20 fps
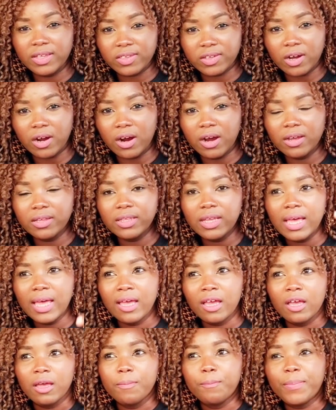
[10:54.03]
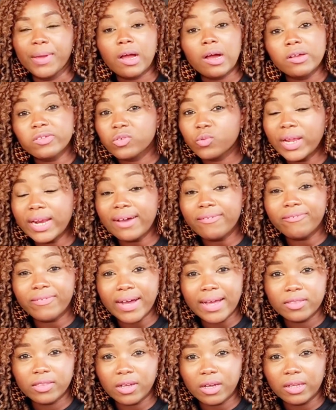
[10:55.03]
card. Because what I
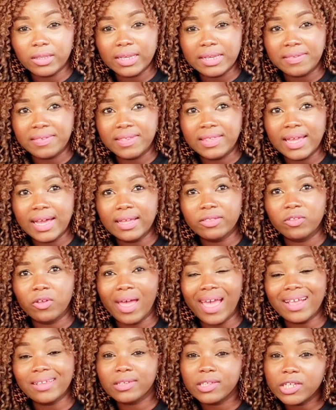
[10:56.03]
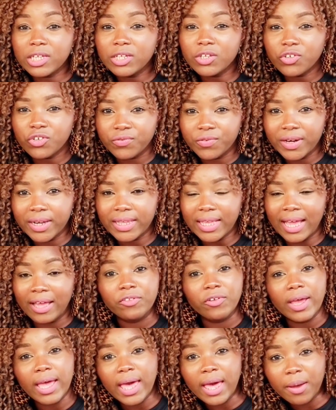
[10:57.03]
found out is that the exchange rate at
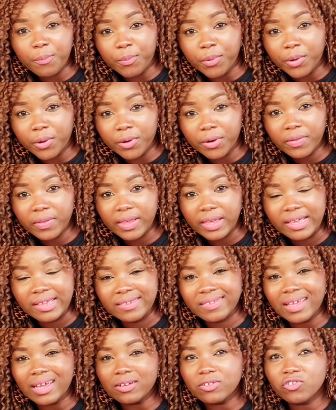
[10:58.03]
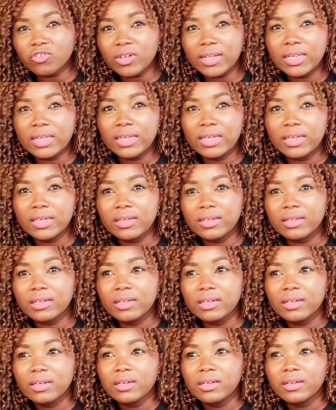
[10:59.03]
the airport is actually
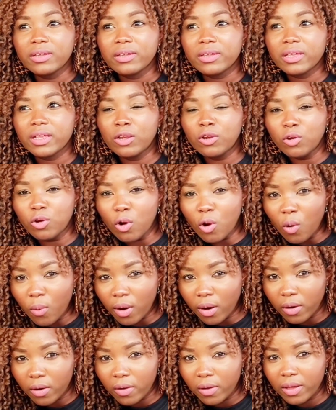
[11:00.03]
lower